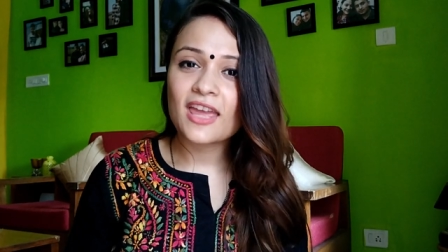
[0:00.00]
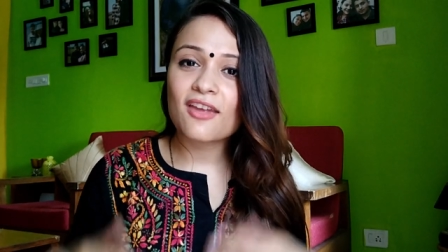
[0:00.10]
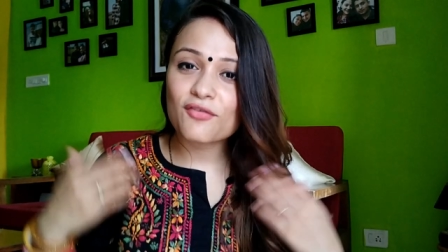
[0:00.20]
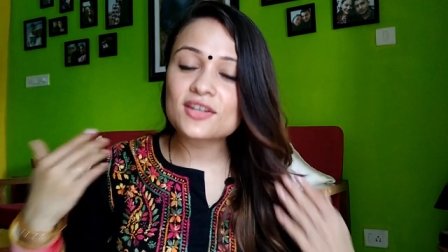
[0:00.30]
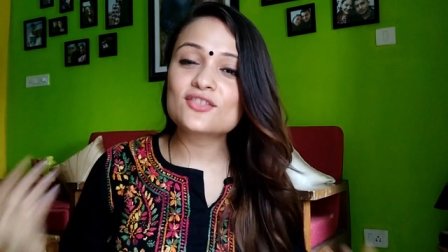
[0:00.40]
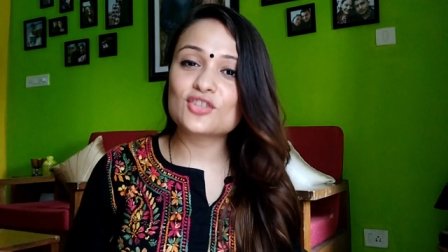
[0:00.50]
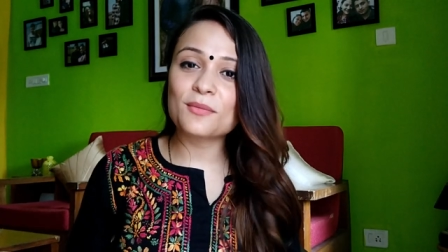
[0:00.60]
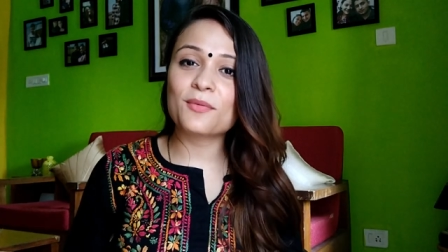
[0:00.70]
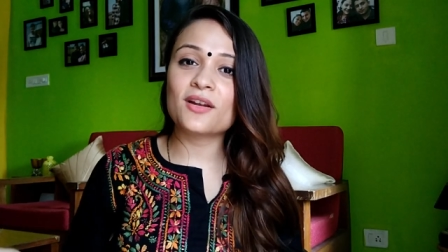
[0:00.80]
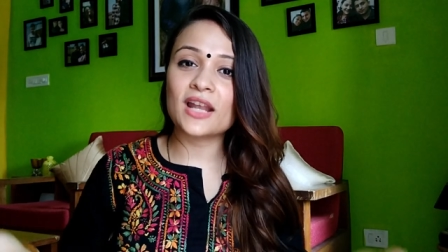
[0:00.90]
If it is
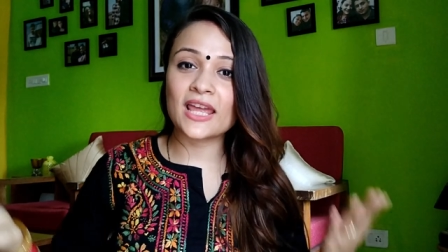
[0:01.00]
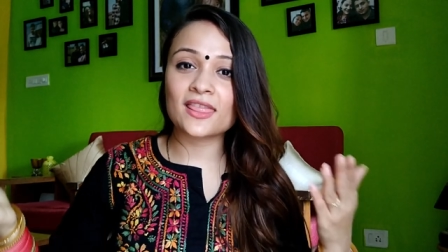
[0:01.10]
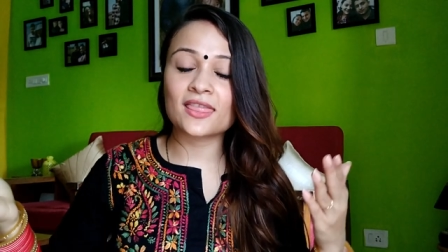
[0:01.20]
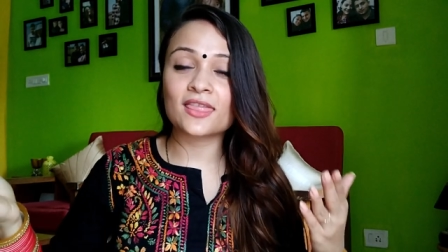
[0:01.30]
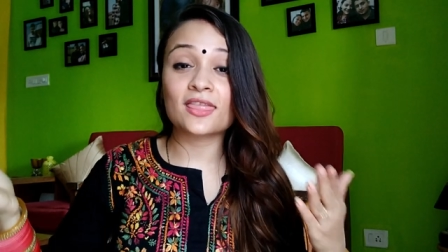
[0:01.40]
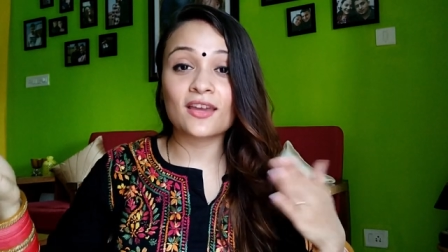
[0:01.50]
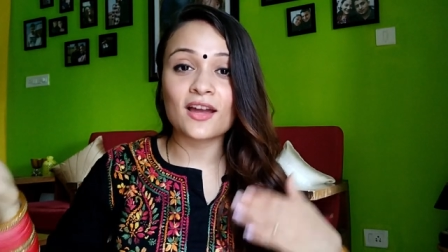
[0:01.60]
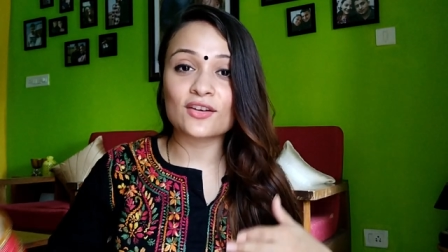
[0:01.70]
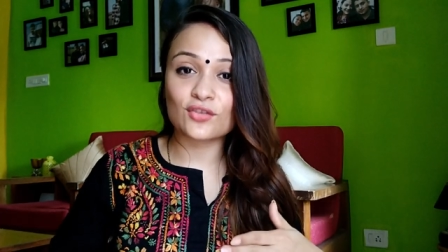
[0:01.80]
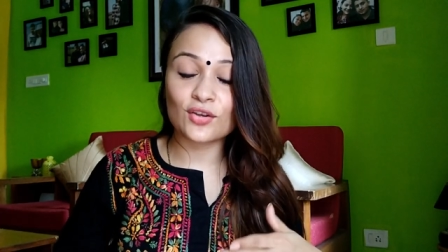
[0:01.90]
cheaper in the
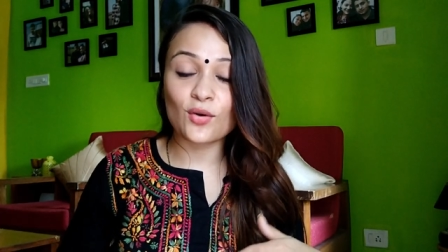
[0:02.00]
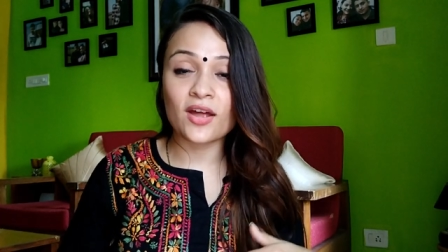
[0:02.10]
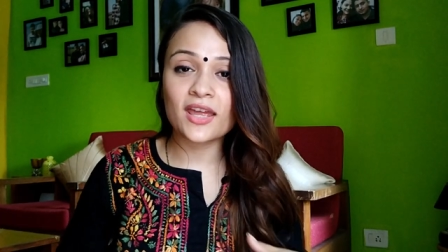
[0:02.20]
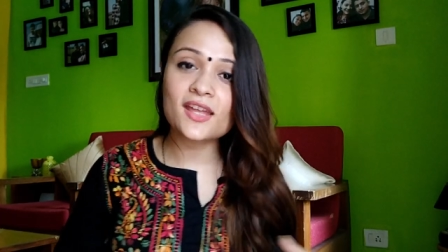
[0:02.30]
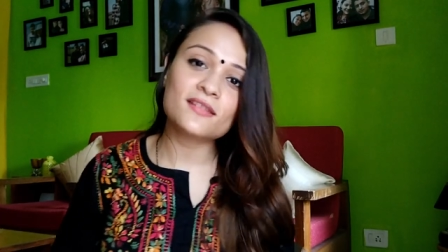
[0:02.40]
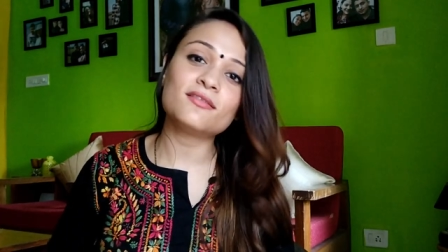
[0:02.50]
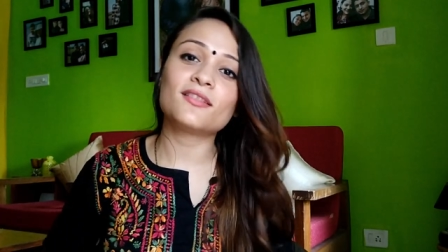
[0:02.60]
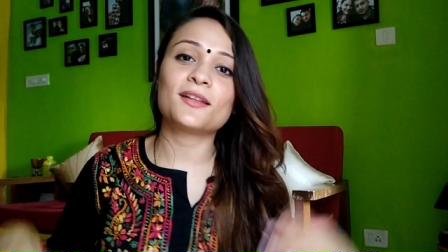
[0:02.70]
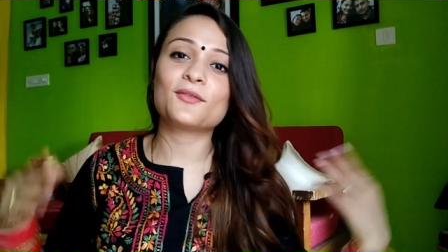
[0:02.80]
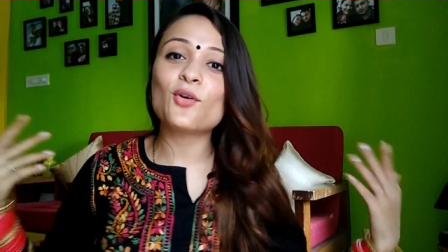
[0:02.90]
country you are in,
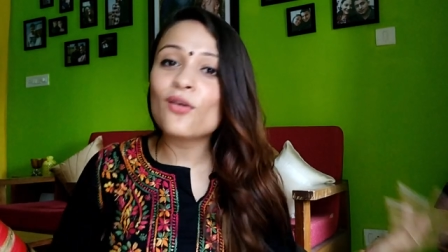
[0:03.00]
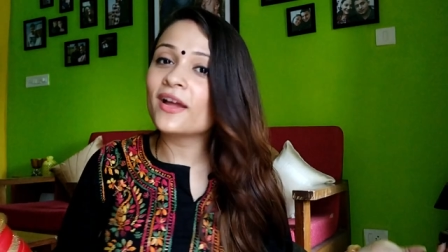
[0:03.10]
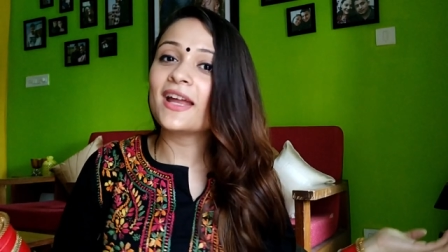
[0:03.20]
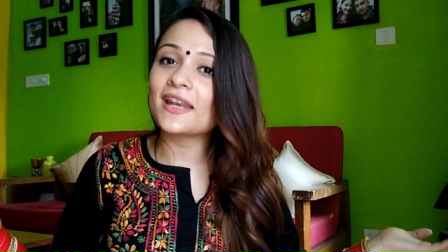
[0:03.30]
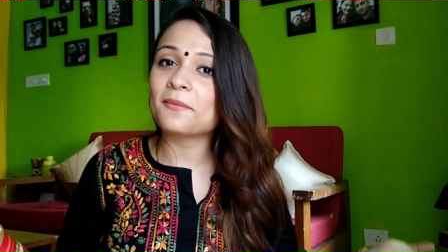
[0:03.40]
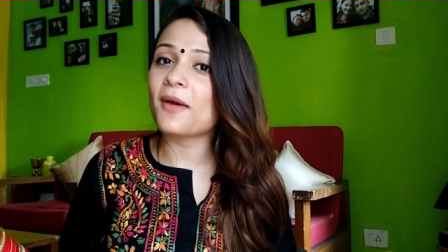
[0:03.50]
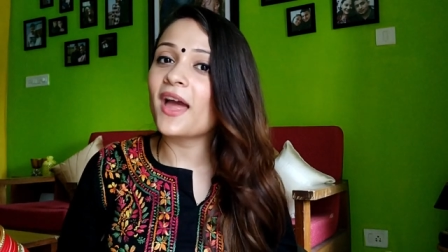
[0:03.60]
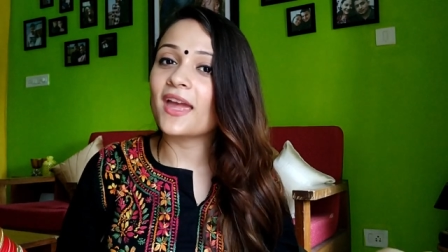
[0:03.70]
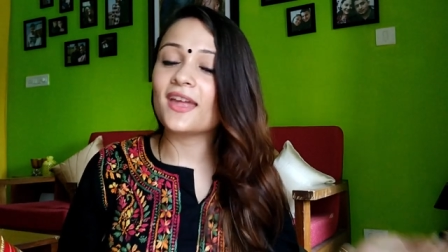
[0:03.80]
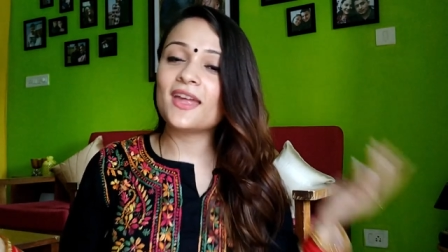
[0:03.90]
then go ahead and
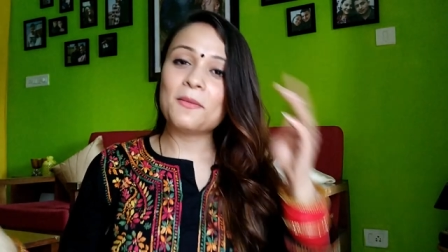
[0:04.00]
buy.